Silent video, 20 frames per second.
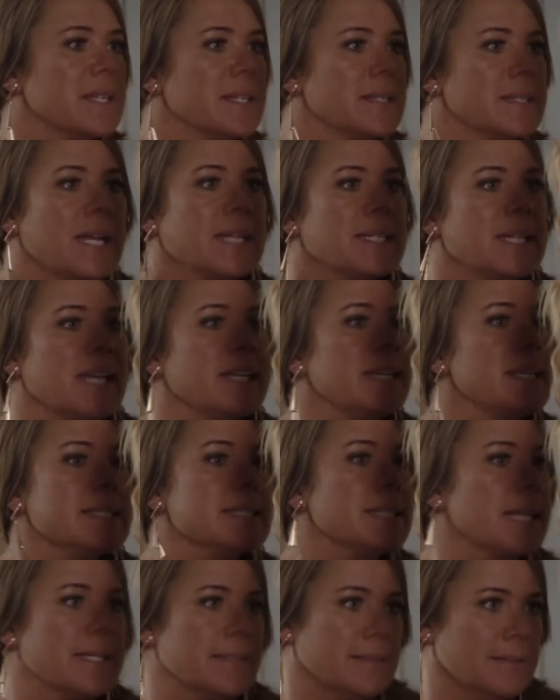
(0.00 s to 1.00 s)
had any
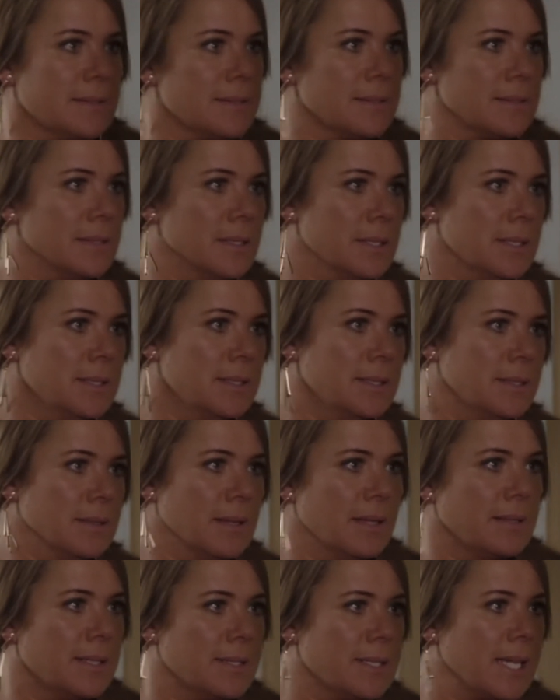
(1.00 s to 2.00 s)
sense,
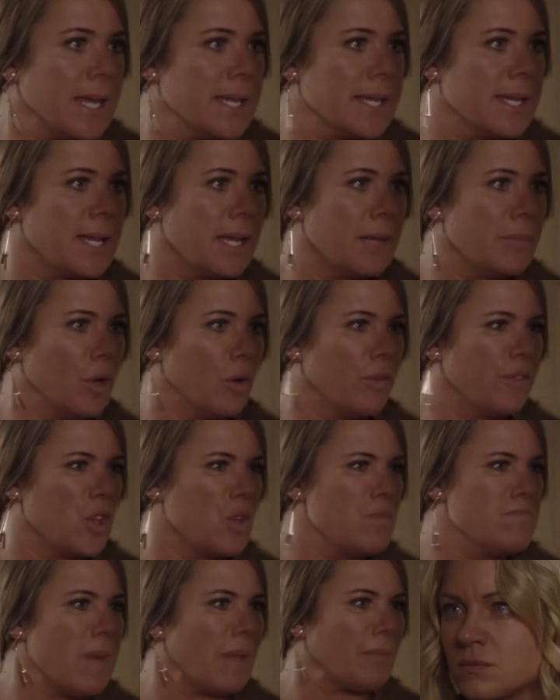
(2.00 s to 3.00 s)
they'd have taken Amy off you
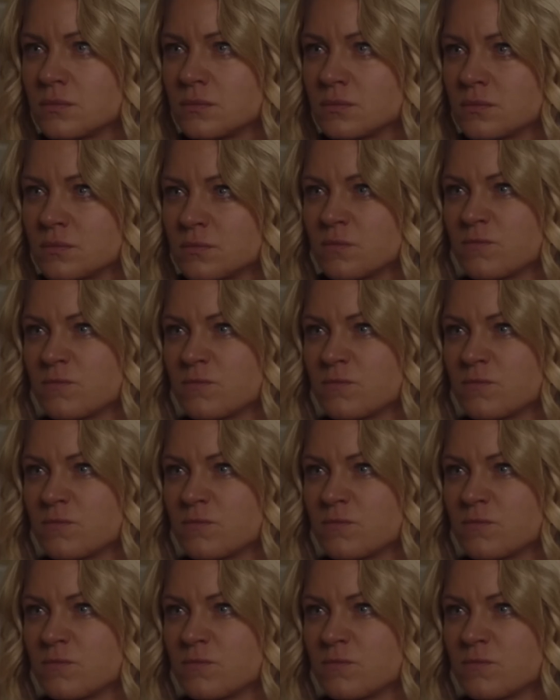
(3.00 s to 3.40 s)
months ago.